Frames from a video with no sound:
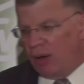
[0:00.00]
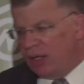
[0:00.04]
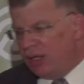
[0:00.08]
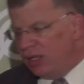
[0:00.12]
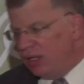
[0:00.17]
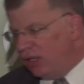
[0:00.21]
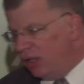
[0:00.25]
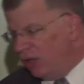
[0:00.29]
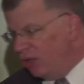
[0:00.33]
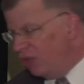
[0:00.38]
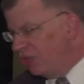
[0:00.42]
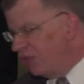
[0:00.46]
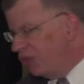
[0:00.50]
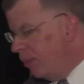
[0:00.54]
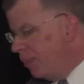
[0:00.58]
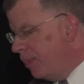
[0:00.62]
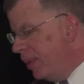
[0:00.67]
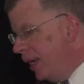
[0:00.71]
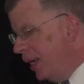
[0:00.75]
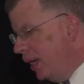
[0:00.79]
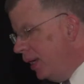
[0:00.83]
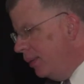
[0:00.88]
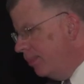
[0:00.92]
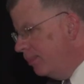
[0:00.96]
it used to
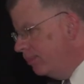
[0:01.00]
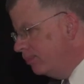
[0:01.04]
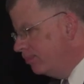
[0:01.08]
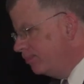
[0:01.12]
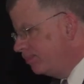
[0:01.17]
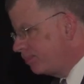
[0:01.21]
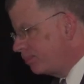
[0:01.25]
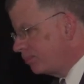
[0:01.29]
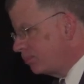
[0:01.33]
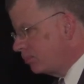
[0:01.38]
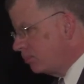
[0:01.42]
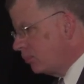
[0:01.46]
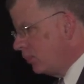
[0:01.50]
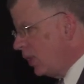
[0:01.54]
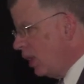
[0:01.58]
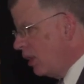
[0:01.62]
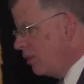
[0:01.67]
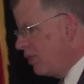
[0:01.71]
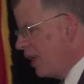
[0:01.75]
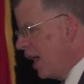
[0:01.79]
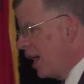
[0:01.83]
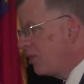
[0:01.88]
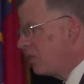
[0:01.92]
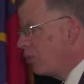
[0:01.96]
be
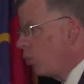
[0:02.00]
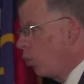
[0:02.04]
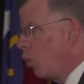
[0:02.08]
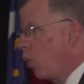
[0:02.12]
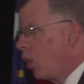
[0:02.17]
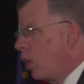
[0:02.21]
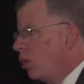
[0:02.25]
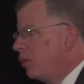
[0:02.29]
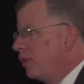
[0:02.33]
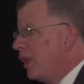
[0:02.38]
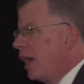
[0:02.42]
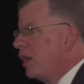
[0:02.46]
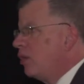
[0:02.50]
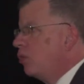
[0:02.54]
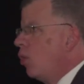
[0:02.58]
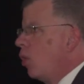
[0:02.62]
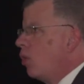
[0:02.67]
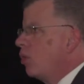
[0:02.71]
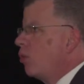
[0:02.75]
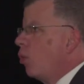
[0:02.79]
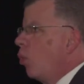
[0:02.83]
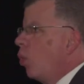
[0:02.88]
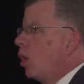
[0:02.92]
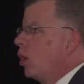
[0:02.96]
that the
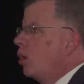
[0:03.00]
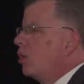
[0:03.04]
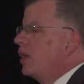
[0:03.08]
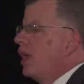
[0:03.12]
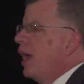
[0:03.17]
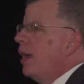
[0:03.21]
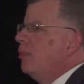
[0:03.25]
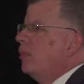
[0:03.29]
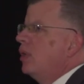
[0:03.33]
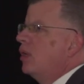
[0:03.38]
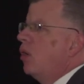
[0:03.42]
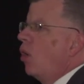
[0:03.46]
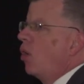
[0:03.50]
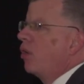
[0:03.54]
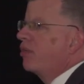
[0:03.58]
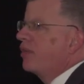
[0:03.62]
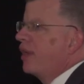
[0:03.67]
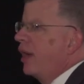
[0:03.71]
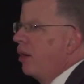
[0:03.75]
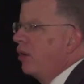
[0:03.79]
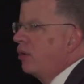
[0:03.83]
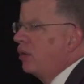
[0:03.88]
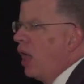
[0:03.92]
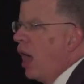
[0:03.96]
world came to North
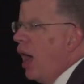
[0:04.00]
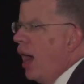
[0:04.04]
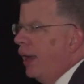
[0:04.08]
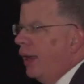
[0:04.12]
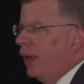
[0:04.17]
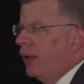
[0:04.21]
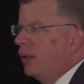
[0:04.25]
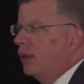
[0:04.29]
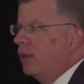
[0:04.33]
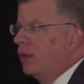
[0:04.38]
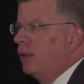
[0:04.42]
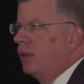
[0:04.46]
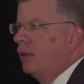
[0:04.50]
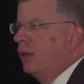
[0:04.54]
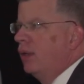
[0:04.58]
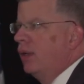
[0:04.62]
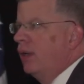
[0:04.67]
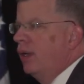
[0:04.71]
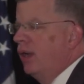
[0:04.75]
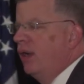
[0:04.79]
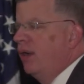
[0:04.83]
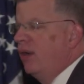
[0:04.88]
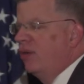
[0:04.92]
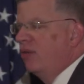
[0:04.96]
Carolina.
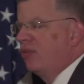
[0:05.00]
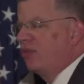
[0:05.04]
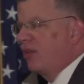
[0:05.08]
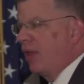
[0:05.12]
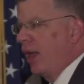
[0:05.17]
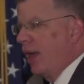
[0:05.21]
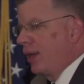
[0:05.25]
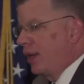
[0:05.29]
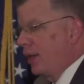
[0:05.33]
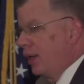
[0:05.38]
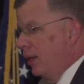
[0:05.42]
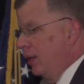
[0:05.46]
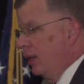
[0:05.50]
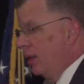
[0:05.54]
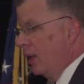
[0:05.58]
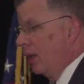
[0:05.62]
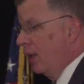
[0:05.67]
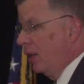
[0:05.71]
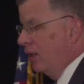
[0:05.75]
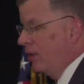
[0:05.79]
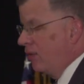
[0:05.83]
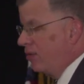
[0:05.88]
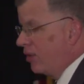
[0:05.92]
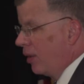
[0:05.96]
It was like,
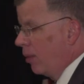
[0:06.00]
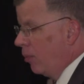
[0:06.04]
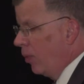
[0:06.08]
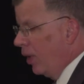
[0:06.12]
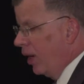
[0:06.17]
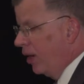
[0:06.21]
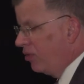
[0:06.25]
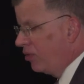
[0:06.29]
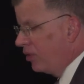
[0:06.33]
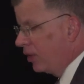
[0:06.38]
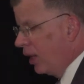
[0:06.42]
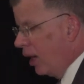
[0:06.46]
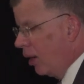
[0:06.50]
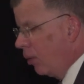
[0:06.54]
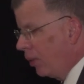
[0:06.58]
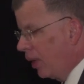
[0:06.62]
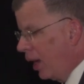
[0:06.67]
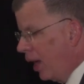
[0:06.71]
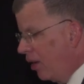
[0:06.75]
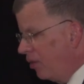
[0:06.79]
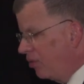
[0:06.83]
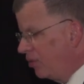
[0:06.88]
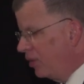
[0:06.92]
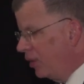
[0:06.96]
in some ways, when
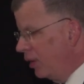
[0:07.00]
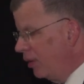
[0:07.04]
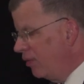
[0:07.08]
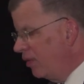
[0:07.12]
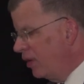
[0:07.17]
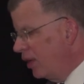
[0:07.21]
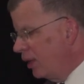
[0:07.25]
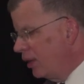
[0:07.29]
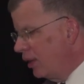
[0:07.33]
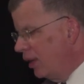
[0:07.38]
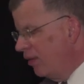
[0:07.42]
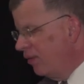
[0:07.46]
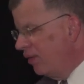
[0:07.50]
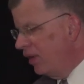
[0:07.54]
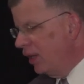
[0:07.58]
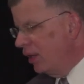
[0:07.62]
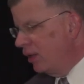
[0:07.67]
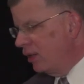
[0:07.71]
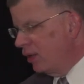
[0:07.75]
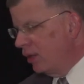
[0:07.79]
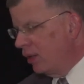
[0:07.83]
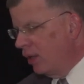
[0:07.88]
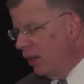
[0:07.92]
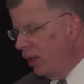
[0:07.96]
I was living
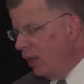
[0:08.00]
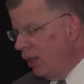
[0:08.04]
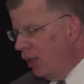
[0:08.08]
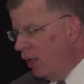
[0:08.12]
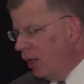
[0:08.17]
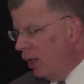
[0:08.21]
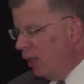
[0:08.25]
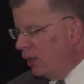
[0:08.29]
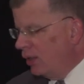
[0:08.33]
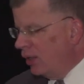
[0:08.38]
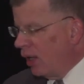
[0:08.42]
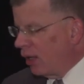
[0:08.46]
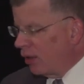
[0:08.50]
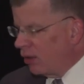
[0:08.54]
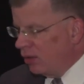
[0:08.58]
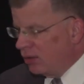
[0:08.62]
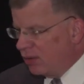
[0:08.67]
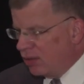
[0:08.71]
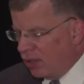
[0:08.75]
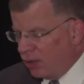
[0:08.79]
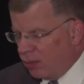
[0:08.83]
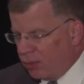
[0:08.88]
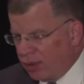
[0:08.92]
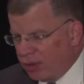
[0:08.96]
in not going
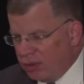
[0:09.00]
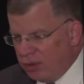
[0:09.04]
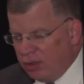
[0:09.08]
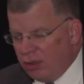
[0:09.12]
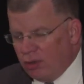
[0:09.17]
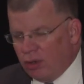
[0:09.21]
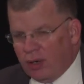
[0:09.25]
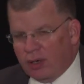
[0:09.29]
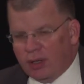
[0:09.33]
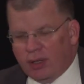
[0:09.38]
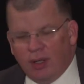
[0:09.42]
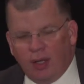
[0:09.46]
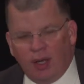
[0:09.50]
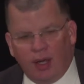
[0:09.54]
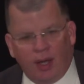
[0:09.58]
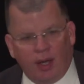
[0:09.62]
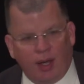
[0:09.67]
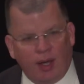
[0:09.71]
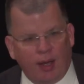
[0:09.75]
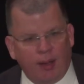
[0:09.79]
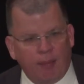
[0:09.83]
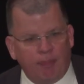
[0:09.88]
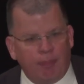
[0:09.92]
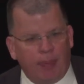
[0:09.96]
to tell you where in New York,
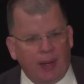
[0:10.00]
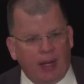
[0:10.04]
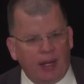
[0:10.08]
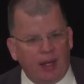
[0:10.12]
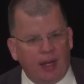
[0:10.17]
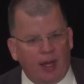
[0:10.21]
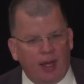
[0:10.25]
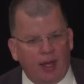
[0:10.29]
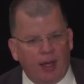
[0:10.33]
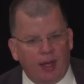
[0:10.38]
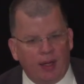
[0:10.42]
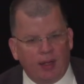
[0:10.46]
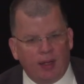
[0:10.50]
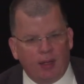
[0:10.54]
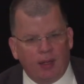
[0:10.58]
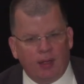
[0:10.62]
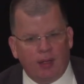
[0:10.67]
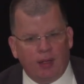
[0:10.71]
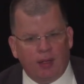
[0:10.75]
but